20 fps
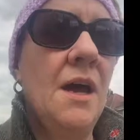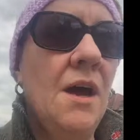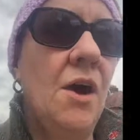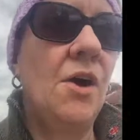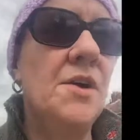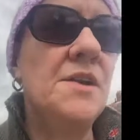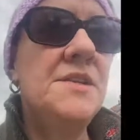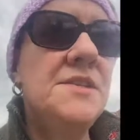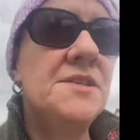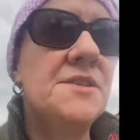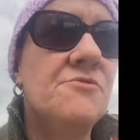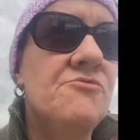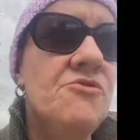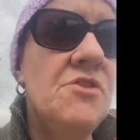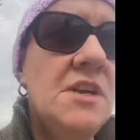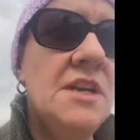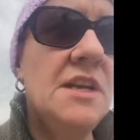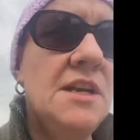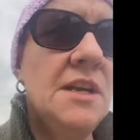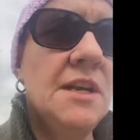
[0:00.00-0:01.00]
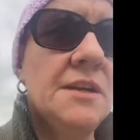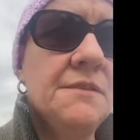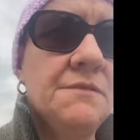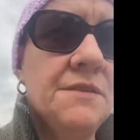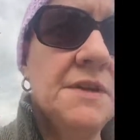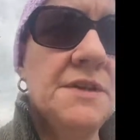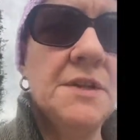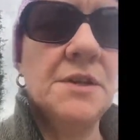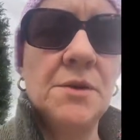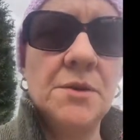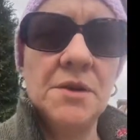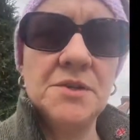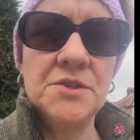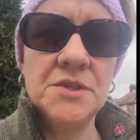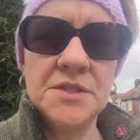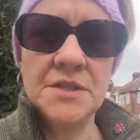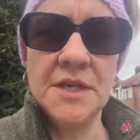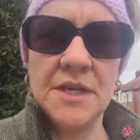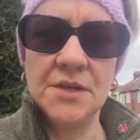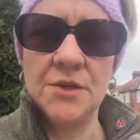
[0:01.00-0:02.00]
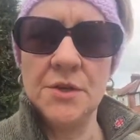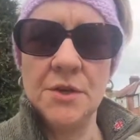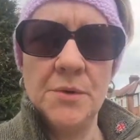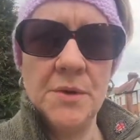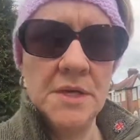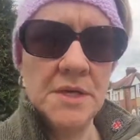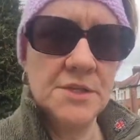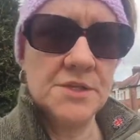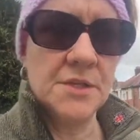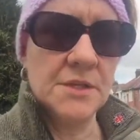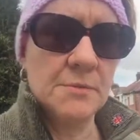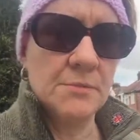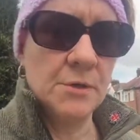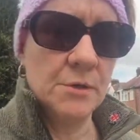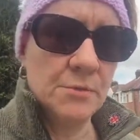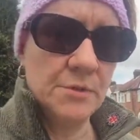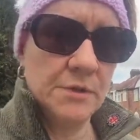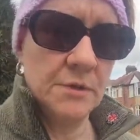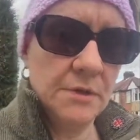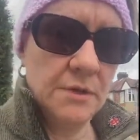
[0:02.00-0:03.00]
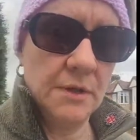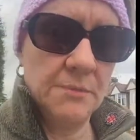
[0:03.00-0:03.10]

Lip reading: Oh, this is a really late video. I just ain't got no energy at the moment.